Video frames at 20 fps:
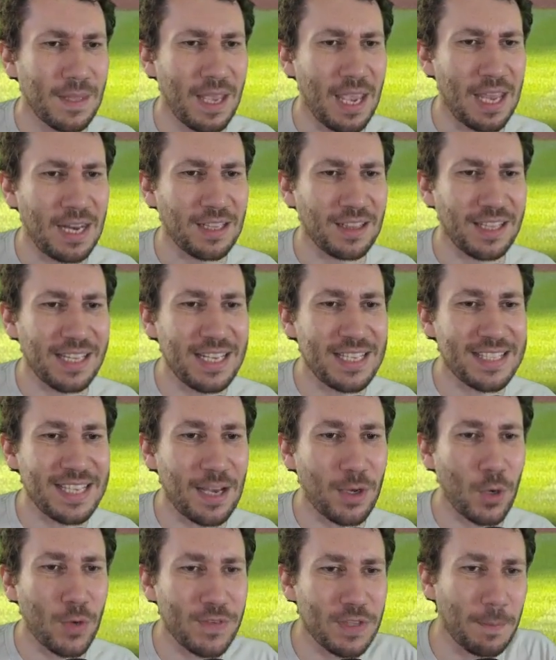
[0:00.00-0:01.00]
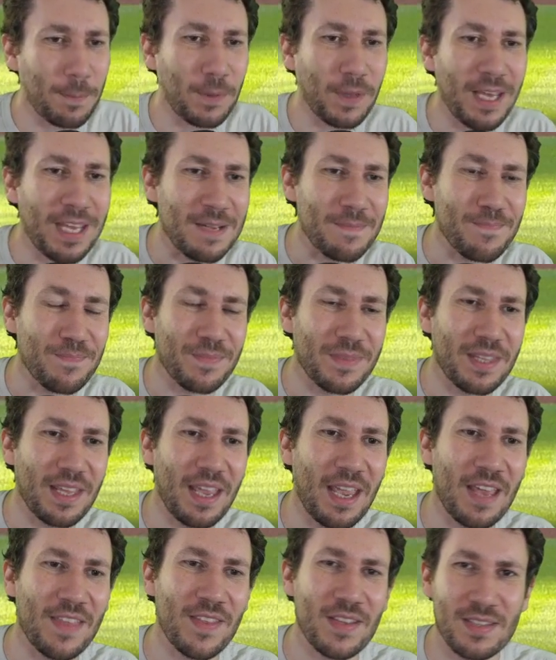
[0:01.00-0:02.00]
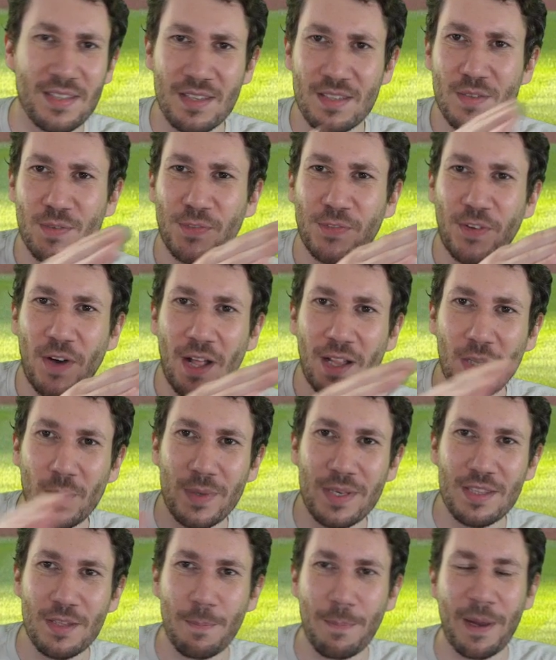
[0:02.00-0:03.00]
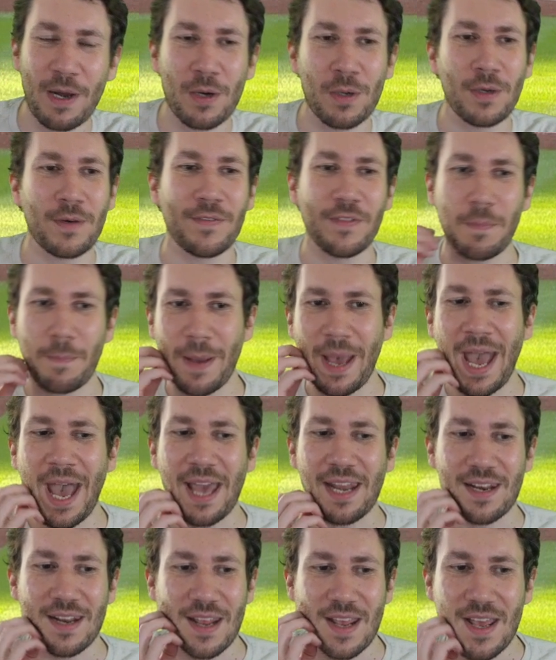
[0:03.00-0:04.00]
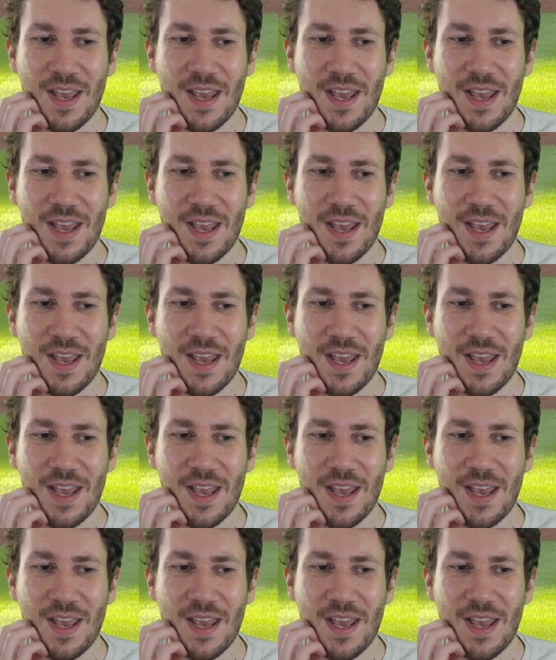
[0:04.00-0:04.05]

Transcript: And it leaks out over the plate. And this is following the barrel of the bat.